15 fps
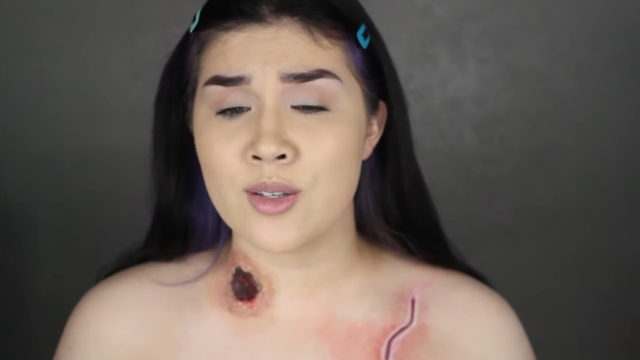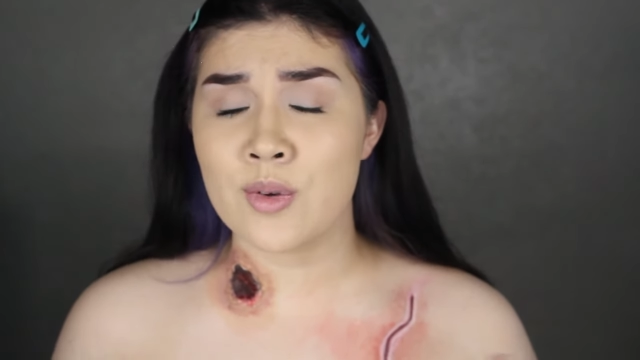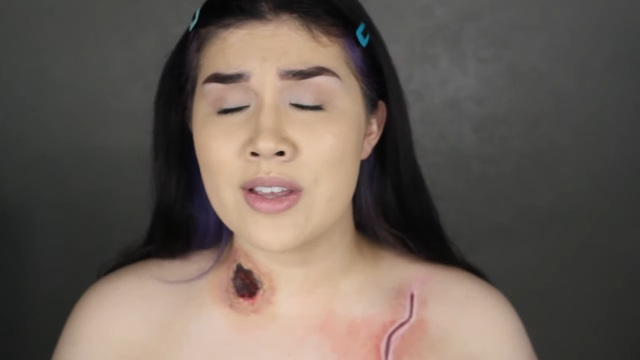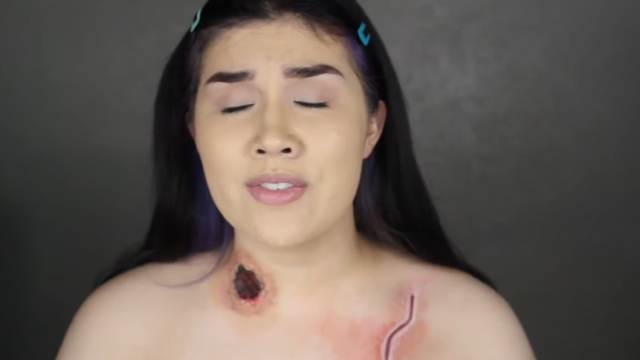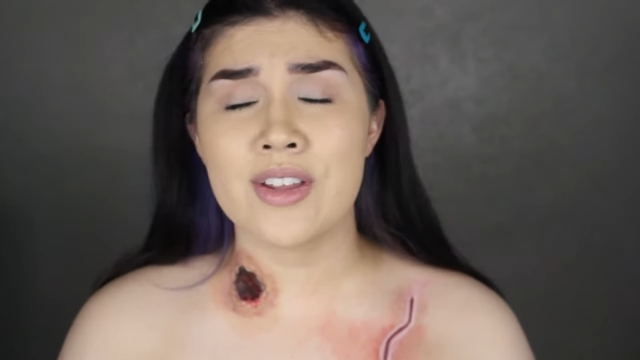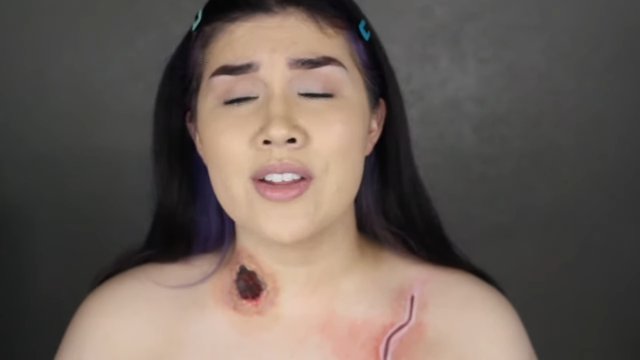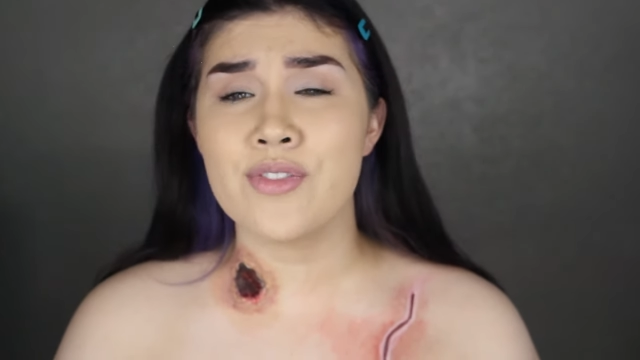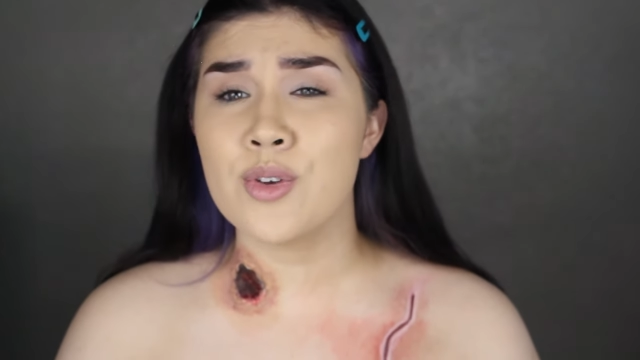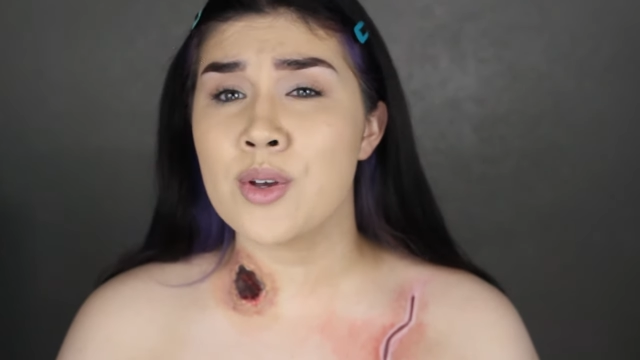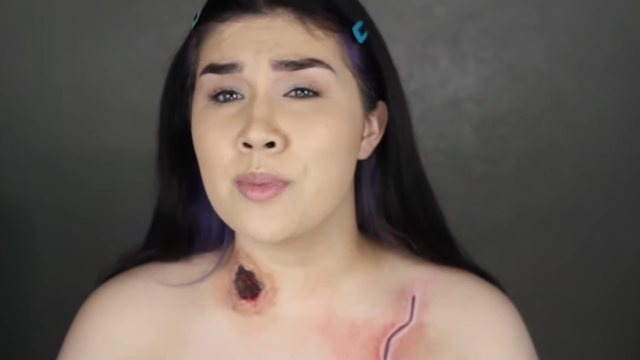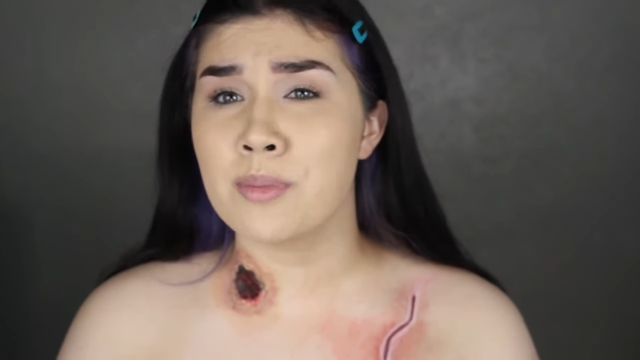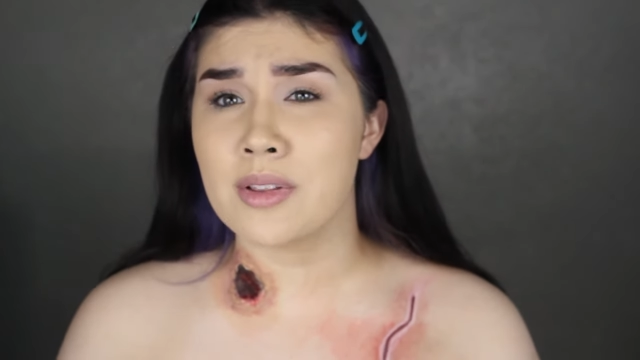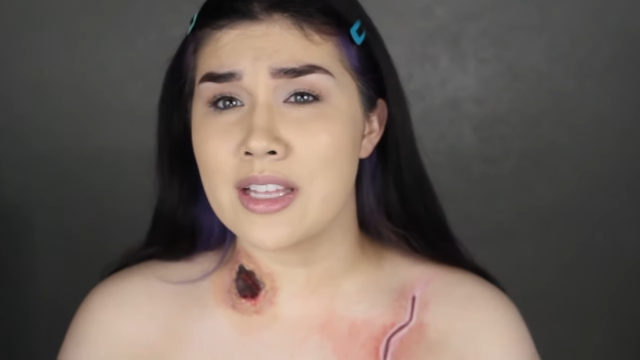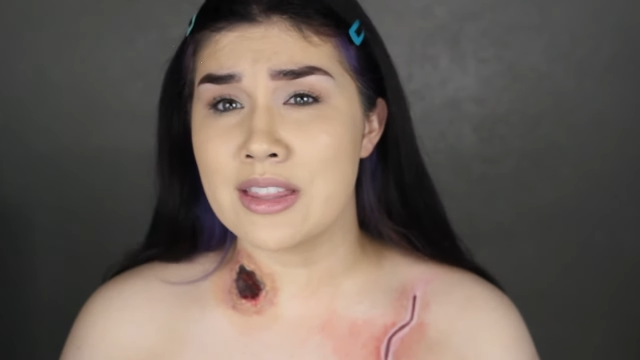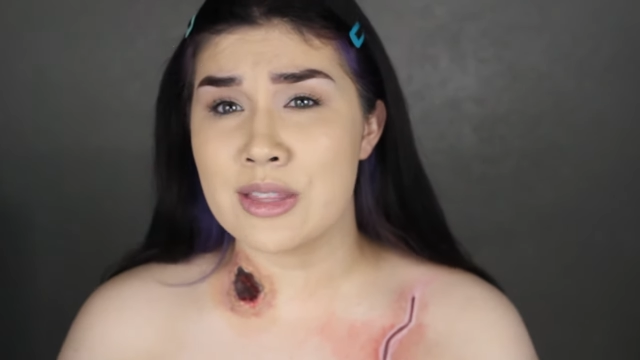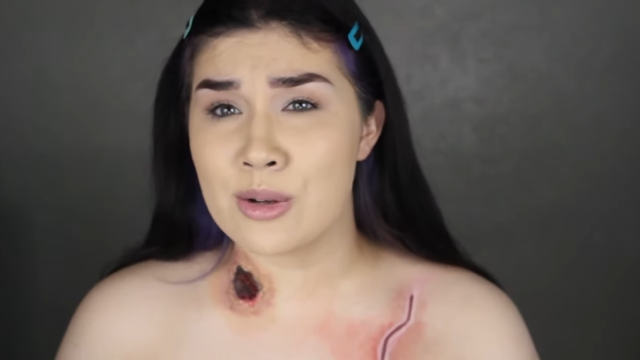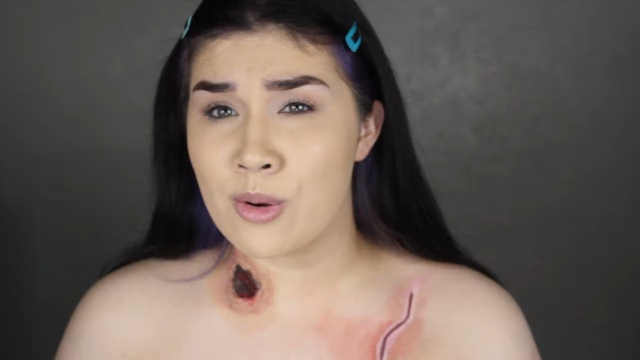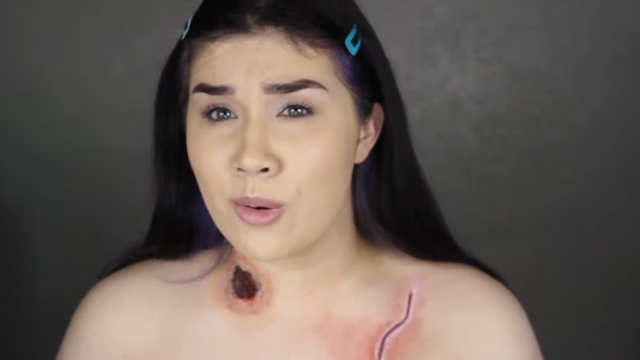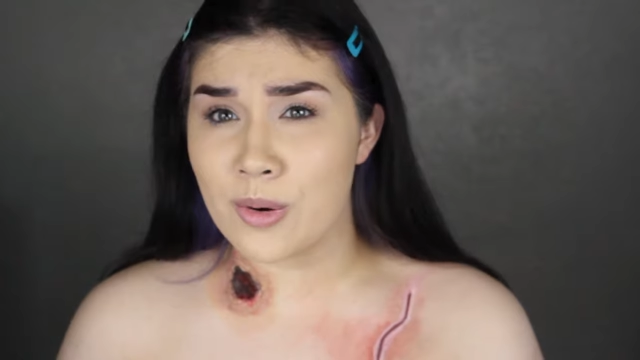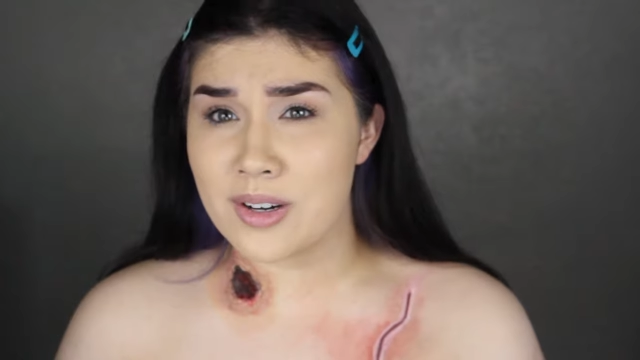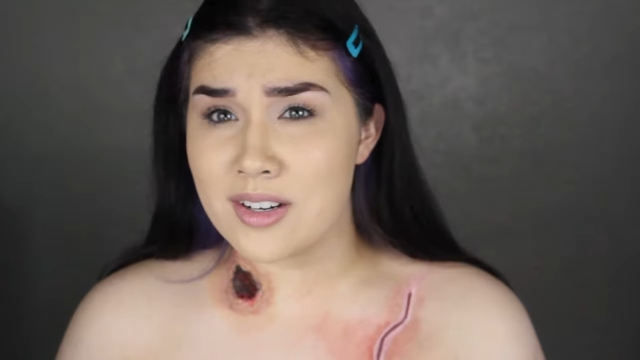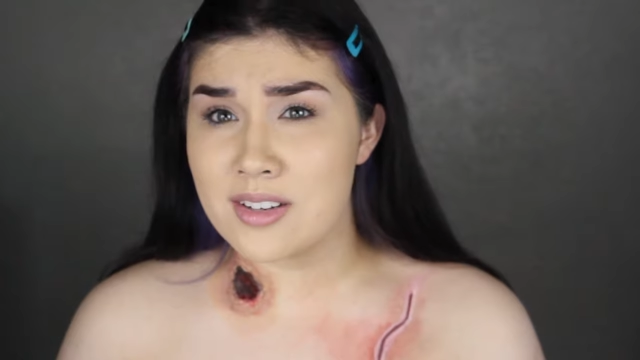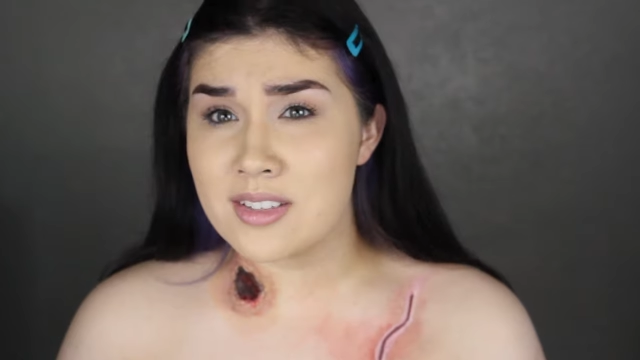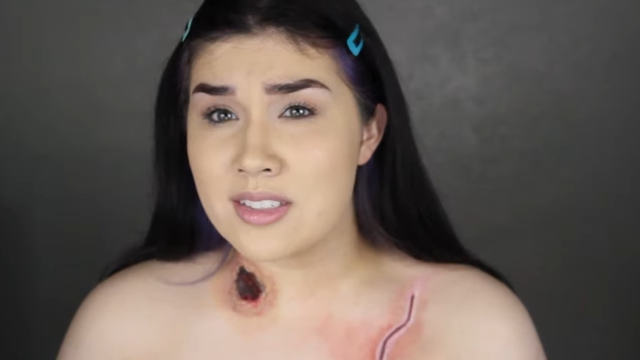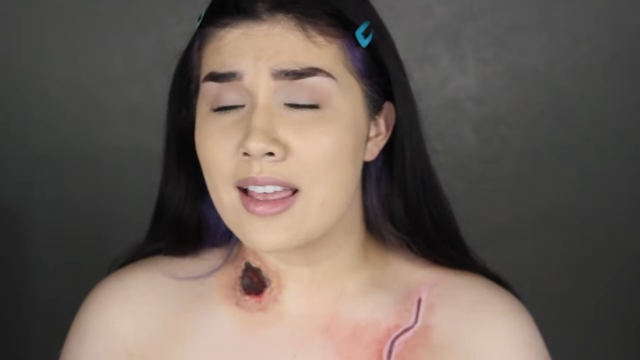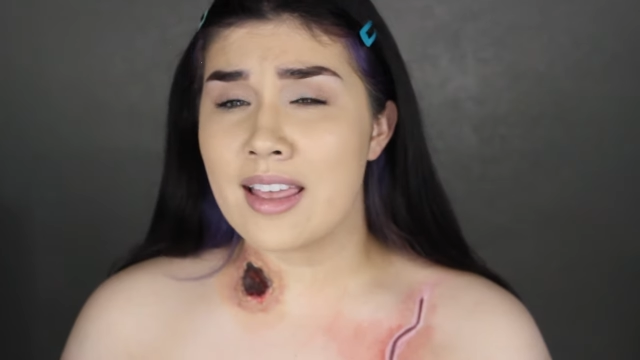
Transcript: So even if you complete the course